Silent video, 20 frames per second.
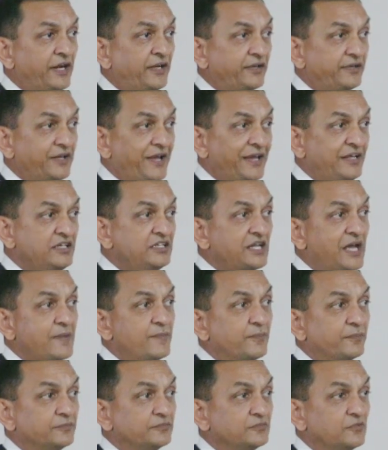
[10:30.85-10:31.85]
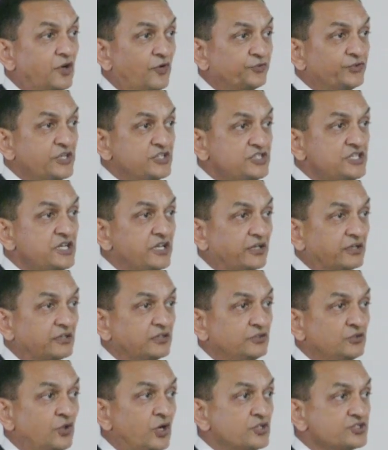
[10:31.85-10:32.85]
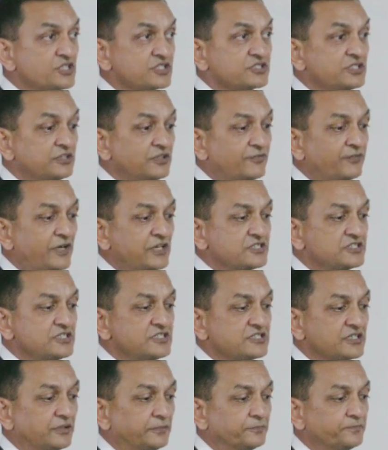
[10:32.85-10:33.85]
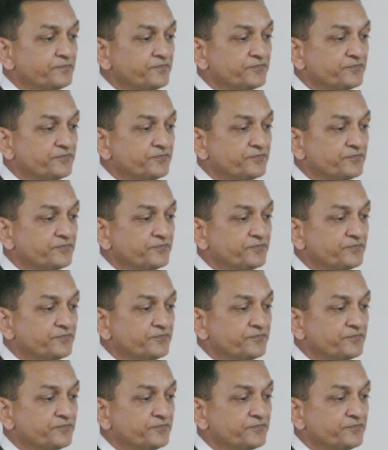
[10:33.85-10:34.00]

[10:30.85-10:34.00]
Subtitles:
at any time of the year, not just in the flood season.